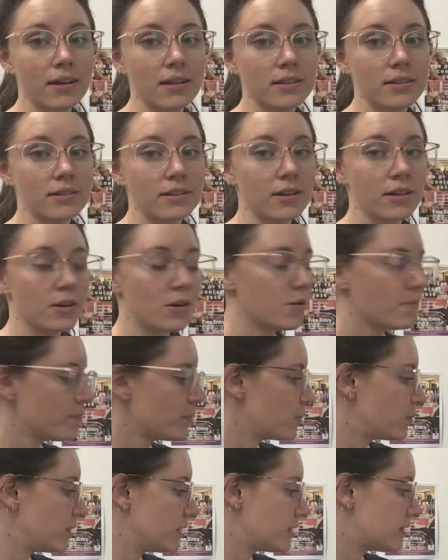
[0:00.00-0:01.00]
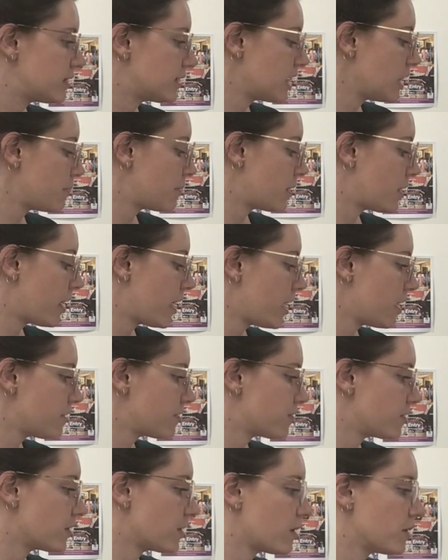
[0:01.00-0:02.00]
So we skip our
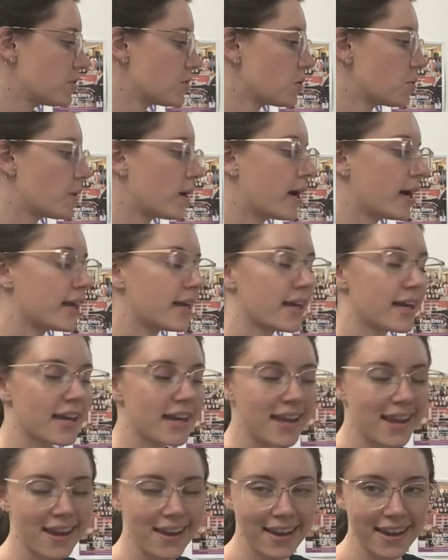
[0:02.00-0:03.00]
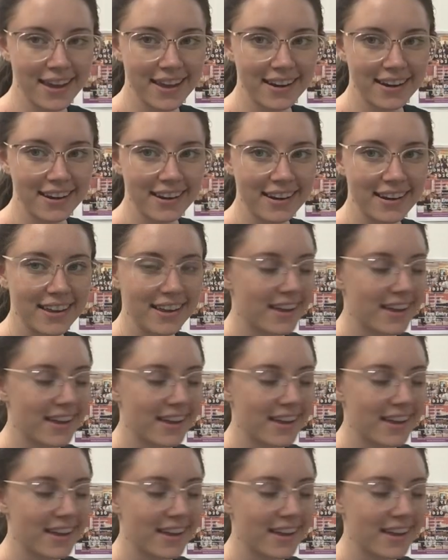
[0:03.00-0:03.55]
F and go to our E again.